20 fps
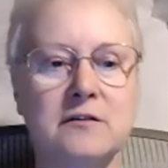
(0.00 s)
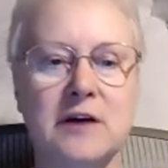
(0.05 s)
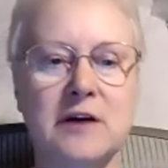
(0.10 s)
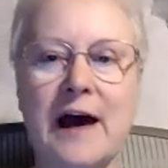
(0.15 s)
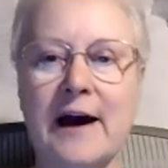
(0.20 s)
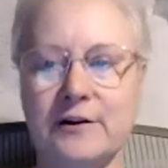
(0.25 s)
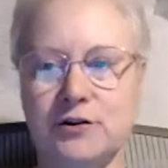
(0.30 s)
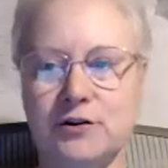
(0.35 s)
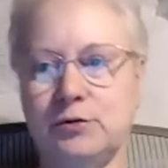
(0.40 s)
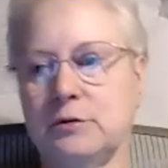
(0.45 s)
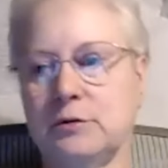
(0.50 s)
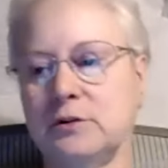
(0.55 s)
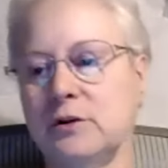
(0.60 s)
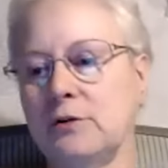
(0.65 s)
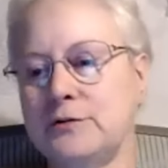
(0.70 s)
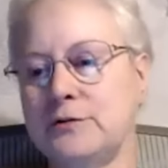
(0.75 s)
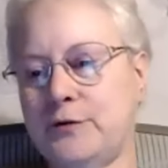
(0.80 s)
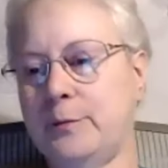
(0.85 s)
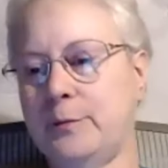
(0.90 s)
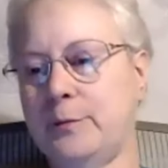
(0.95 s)
actual
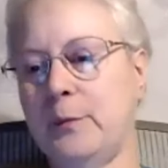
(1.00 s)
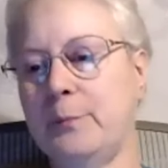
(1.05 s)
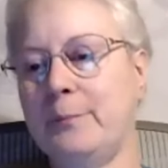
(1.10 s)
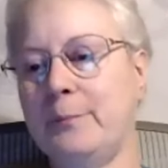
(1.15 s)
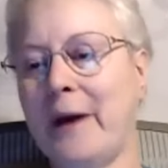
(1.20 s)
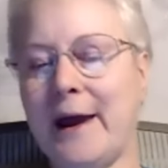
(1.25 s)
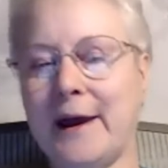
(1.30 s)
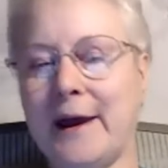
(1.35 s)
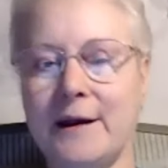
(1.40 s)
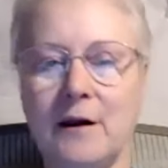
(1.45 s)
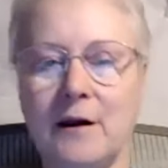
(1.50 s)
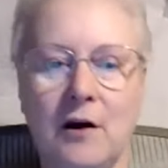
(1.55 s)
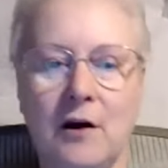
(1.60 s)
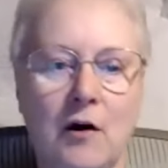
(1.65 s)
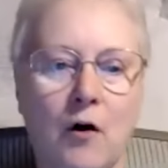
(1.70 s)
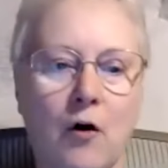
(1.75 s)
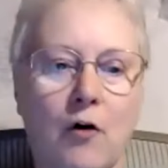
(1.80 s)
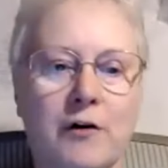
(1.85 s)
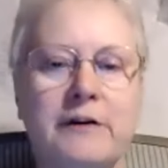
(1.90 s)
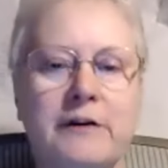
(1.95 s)
loans from a bank
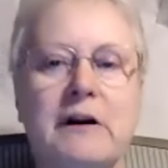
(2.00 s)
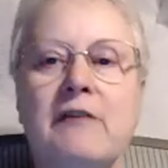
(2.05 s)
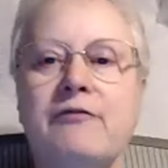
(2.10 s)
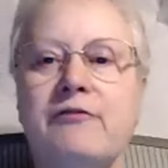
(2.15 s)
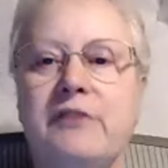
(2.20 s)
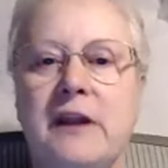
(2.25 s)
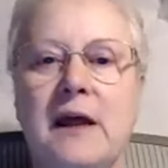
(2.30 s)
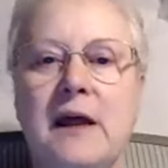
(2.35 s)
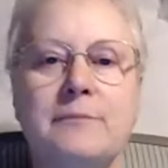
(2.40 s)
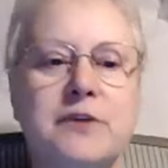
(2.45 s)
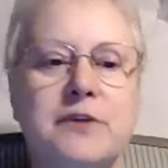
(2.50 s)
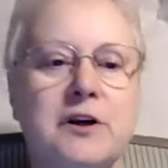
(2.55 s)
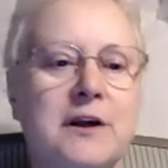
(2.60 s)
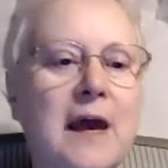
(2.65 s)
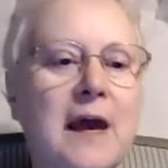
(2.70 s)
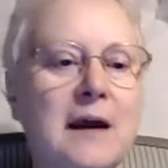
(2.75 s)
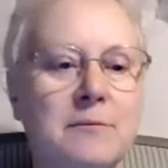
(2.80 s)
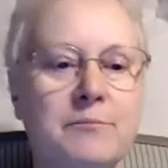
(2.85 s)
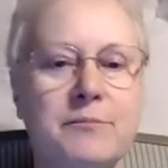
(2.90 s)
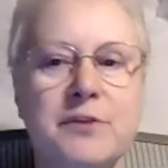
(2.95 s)
are enough for them to
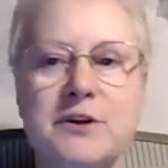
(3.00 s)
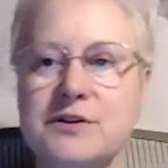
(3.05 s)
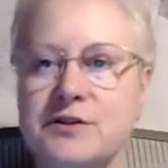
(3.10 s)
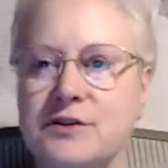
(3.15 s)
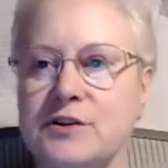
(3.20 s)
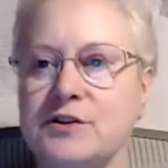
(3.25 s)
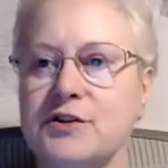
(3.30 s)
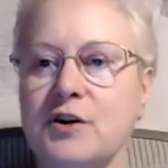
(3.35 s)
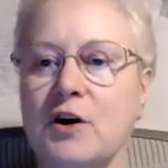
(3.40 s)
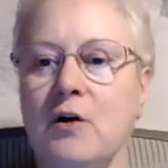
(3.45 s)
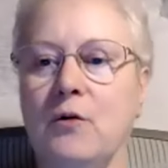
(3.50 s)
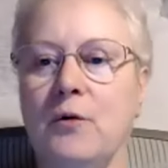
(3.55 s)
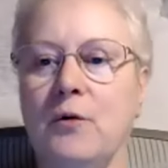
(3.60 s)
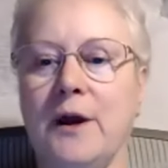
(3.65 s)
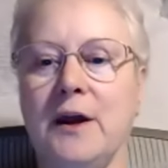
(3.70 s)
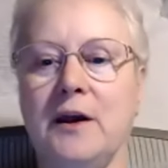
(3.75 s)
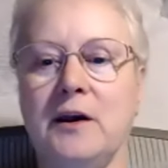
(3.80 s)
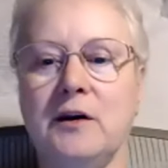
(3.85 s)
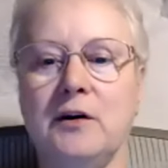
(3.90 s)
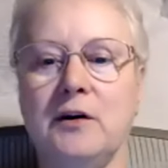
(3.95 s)
get a business
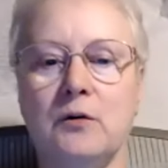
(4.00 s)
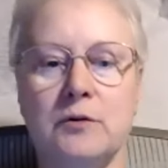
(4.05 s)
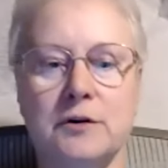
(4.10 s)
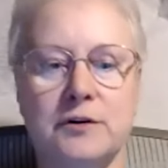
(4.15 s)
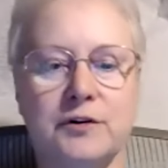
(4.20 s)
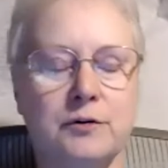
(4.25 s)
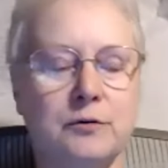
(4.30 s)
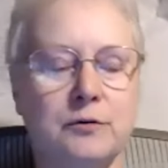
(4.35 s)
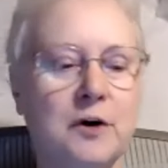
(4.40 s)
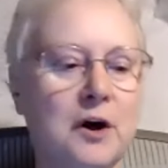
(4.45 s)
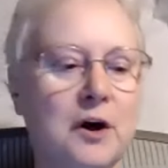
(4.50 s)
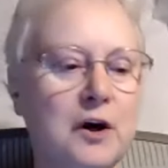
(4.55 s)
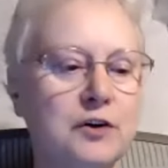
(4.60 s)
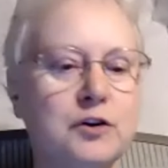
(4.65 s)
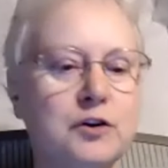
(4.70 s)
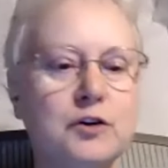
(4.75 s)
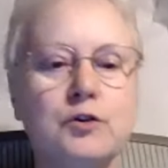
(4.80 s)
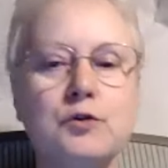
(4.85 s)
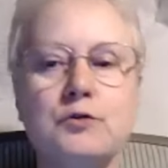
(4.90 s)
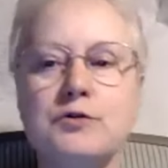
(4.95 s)
going or to,
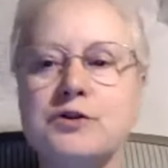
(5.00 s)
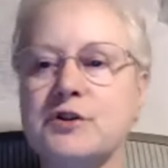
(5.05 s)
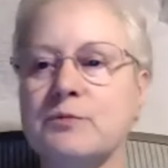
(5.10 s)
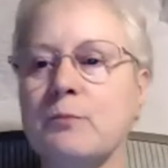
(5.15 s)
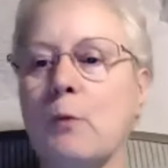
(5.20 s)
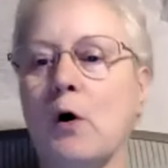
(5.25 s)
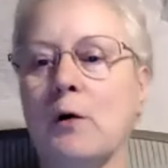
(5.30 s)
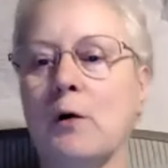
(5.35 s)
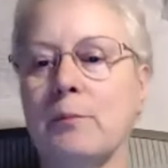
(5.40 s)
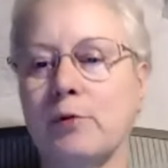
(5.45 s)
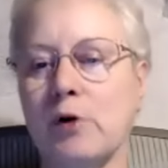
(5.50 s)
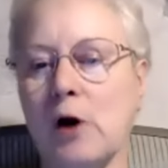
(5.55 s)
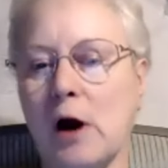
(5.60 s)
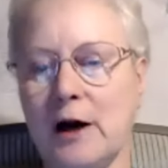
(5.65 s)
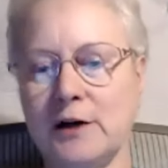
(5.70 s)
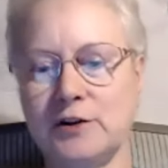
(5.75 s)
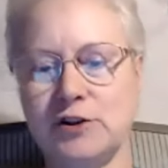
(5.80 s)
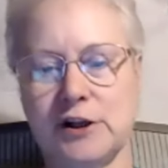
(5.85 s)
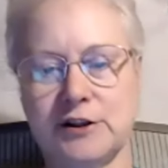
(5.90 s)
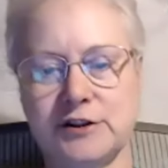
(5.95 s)
to do small
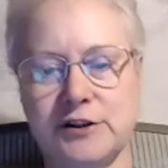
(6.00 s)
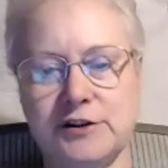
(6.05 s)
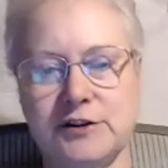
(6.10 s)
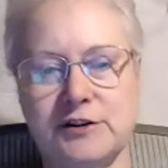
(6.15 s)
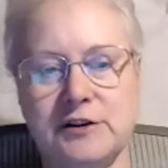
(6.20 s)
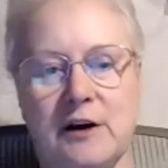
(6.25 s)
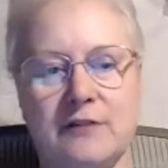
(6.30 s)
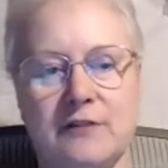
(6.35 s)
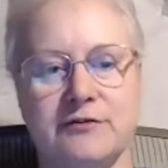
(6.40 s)
projects and stuff.